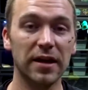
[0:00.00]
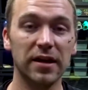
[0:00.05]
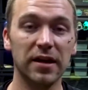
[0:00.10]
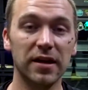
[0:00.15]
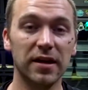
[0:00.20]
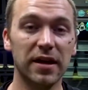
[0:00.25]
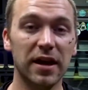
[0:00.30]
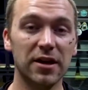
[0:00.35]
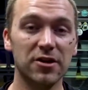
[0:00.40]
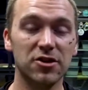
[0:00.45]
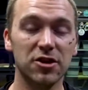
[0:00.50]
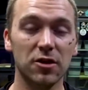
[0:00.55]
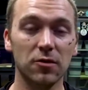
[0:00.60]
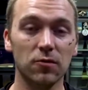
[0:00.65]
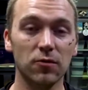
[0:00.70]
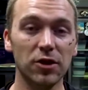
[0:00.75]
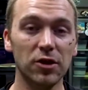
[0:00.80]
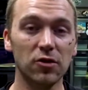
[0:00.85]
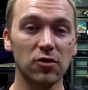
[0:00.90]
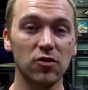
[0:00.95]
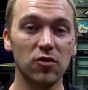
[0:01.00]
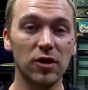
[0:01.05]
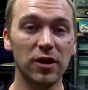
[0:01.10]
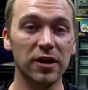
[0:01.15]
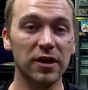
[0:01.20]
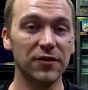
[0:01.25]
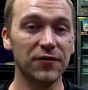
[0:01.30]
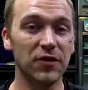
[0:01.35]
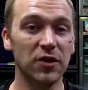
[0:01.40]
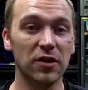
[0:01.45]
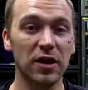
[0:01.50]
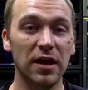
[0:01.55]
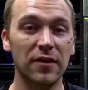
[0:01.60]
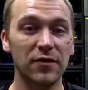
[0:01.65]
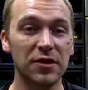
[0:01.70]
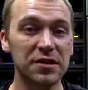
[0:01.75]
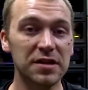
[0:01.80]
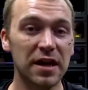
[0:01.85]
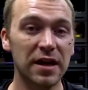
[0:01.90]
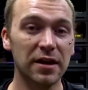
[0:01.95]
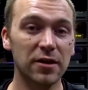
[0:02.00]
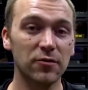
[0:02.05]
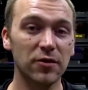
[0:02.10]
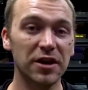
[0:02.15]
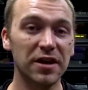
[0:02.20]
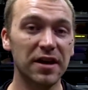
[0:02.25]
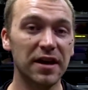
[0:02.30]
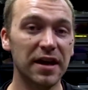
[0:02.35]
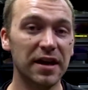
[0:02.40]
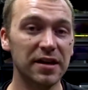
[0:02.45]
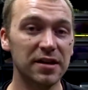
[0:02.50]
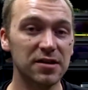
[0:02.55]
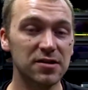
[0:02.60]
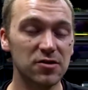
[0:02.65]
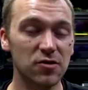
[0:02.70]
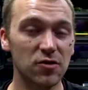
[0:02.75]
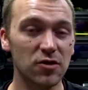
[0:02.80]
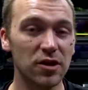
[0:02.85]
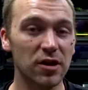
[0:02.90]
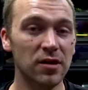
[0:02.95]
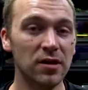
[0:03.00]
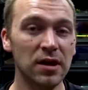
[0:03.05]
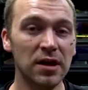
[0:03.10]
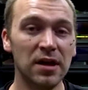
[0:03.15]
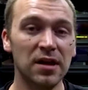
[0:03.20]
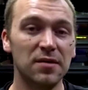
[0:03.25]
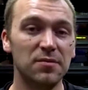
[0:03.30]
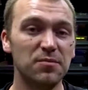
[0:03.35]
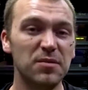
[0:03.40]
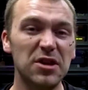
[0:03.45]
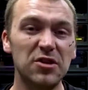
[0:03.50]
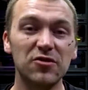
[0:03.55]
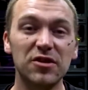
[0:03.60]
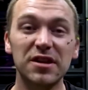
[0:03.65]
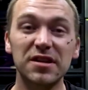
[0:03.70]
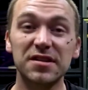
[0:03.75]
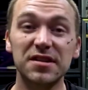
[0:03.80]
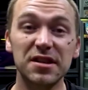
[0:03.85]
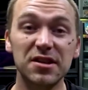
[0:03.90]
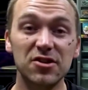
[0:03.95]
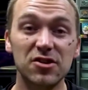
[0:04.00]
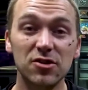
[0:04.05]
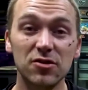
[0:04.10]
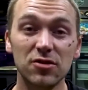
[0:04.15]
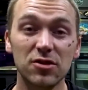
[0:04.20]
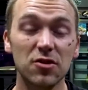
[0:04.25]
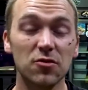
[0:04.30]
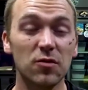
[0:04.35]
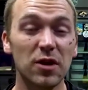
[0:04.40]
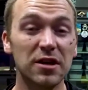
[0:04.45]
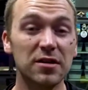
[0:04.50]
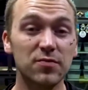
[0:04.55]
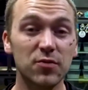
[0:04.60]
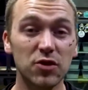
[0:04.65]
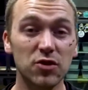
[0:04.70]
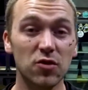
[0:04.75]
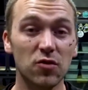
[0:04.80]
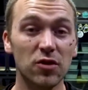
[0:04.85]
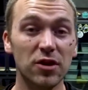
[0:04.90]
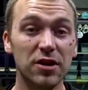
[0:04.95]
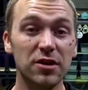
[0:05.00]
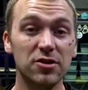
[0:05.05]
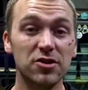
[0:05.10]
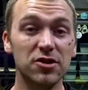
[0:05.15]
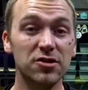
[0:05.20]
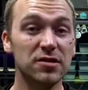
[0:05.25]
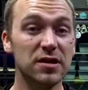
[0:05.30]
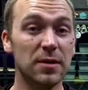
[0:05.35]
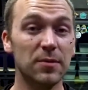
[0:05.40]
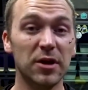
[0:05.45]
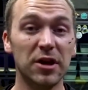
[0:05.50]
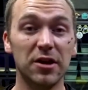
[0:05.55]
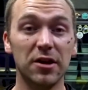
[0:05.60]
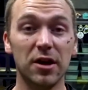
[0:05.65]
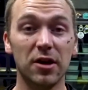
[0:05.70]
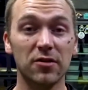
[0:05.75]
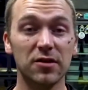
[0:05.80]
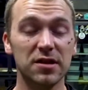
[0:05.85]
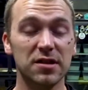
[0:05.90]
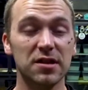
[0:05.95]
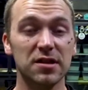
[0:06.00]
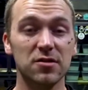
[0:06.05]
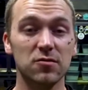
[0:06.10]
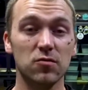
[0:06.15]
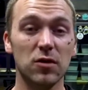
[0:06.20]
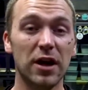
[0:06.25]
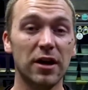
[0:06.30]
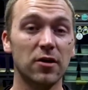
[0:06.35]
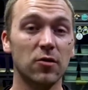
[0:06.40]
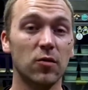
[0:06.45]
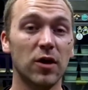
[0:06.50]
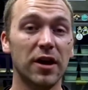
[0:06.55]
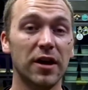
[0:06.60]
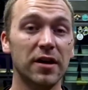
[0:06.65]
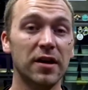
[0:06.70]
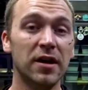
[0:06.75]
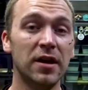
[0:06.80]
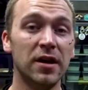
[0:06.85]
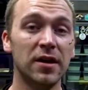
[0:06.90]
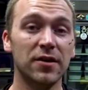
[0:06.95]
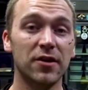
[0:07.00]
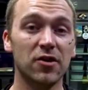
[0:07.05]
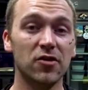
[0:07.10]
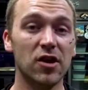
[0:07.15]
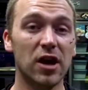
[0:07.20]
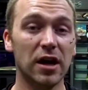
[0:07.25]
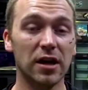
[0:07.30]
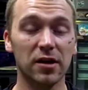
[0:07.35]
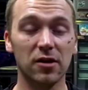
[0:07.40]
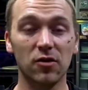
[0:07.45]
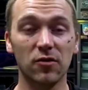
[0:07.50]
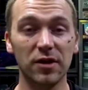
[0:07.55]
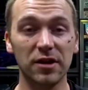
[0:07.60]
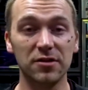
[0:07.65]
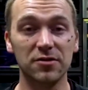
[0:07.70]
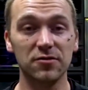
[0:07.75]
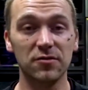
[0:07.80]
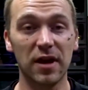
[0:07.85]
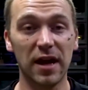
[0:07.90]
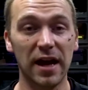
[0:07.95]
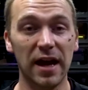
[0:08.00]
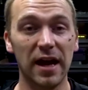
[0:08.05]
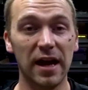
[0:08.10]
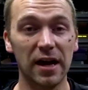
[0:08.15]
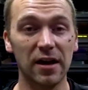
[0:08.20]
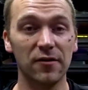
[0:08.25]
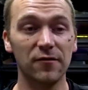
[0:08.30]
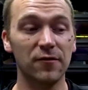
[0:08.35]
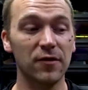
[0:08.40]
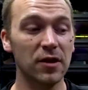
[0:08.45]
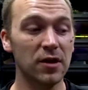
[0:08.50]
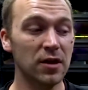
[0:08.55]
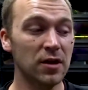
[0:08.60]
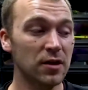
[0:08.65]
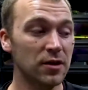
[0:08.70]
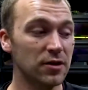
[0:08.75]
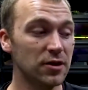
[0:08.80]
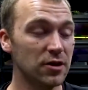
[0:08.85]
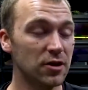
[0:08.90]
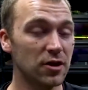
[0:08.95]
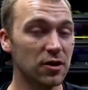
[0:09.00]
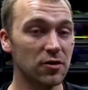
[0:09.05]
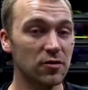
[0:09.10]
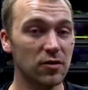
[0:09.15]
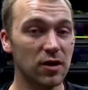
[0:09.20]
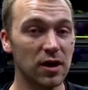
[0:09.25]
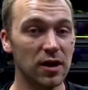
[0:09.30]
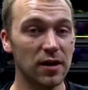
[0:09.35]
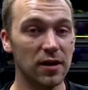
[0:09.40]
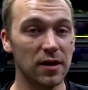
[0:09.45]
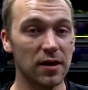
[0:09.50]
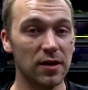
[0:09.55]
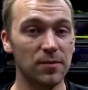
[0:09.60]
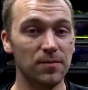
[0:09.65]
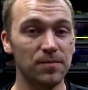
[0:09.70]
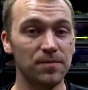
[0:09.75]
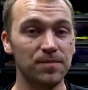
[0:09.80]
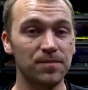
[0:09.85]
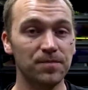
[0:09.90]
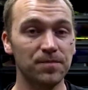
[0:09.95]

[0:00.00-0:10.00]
catch it real quick. If they're having diarrhea, any sort of mucus issues or respiratory issues, I'm gonna notice this right away. They're not going to have, you know,